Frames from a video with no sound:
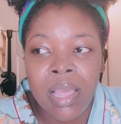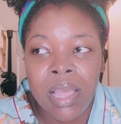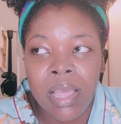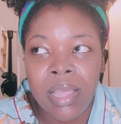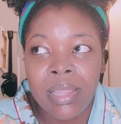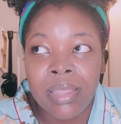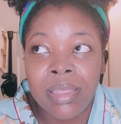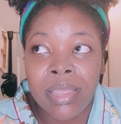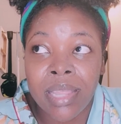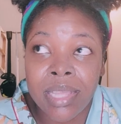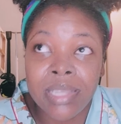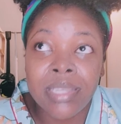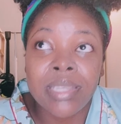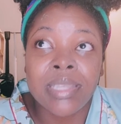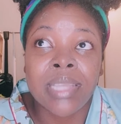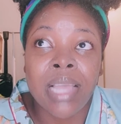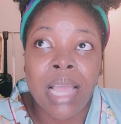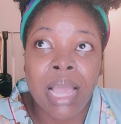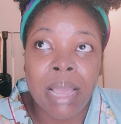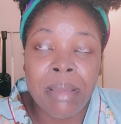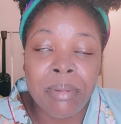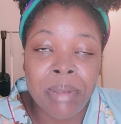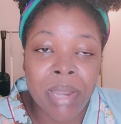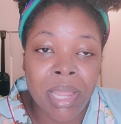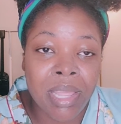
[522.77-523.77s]
less
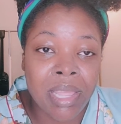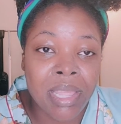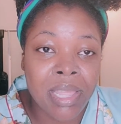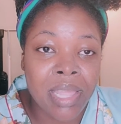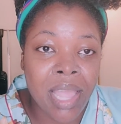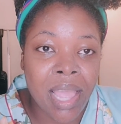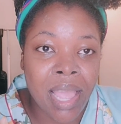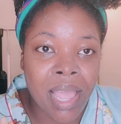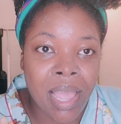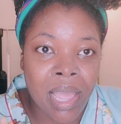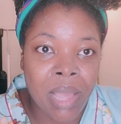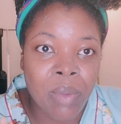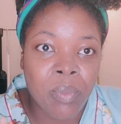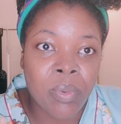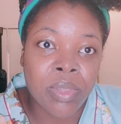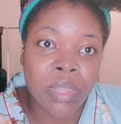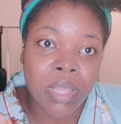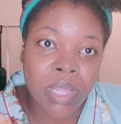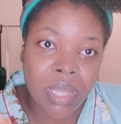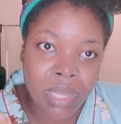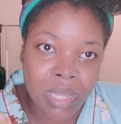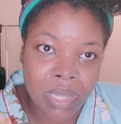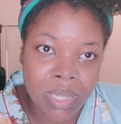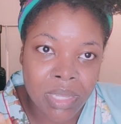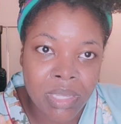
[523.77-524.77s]
time that he had with
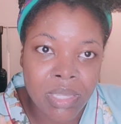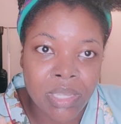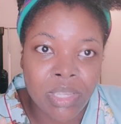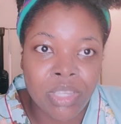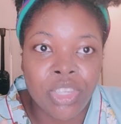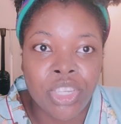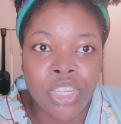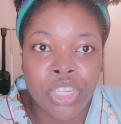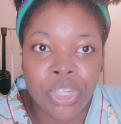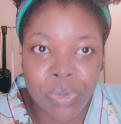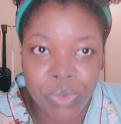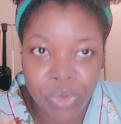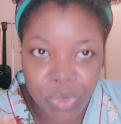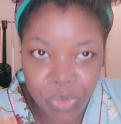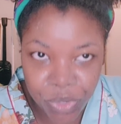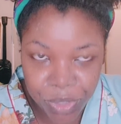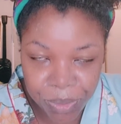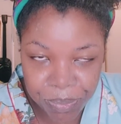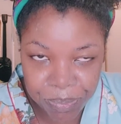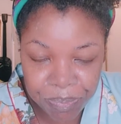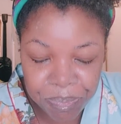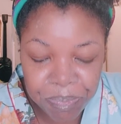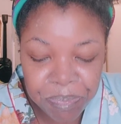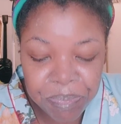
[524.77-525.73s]
us, his children.